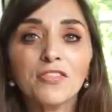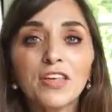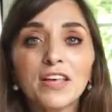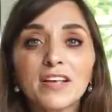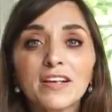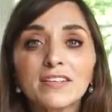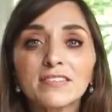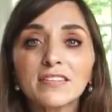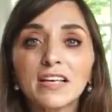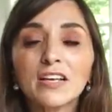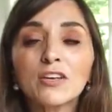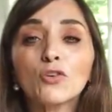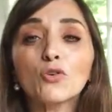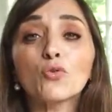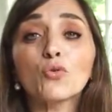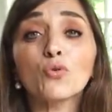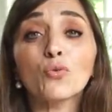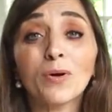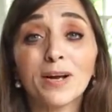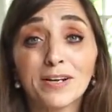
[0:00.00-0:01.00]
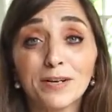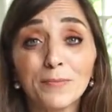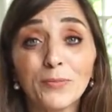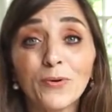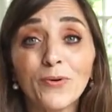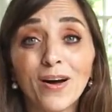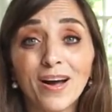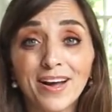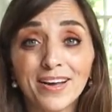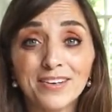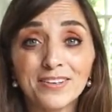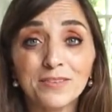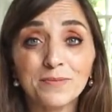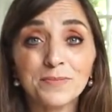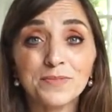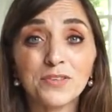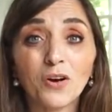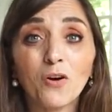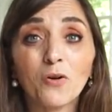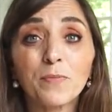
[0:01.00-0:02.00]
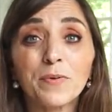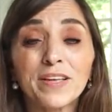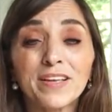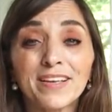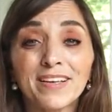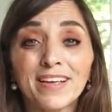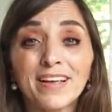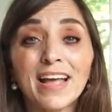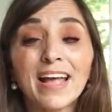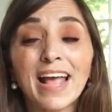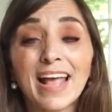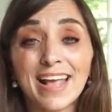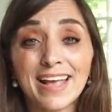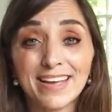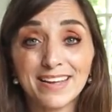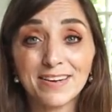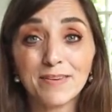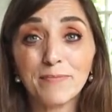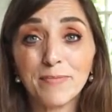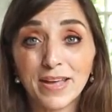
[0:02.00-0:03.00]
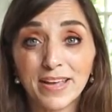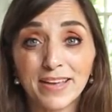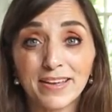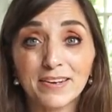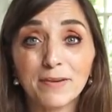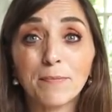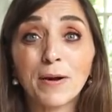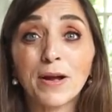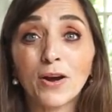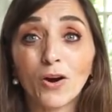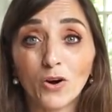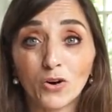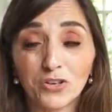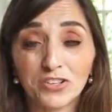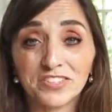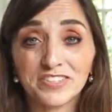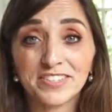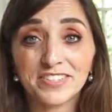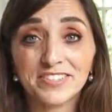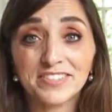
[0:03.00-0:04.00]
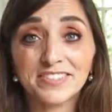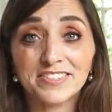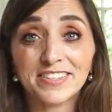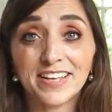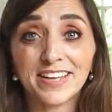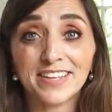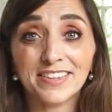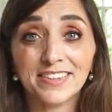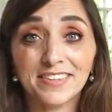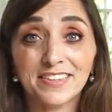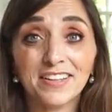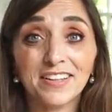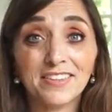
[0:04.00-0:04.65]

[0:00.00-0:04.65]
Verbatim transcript: These incredible items are being handmade by artisans in